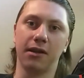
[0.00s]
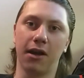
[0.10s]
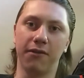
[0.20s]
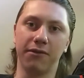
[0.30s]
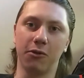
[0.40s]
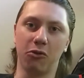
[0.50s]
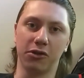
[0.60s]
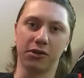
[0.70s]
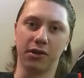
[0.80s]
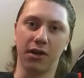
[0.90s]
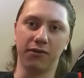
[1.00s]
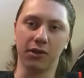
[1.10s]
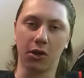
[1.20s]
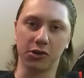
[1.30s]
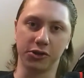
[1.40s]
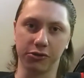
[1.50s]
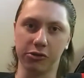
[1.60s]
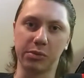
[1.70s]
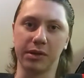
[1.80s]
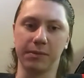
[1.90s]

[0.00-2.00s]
of the order of the larger group.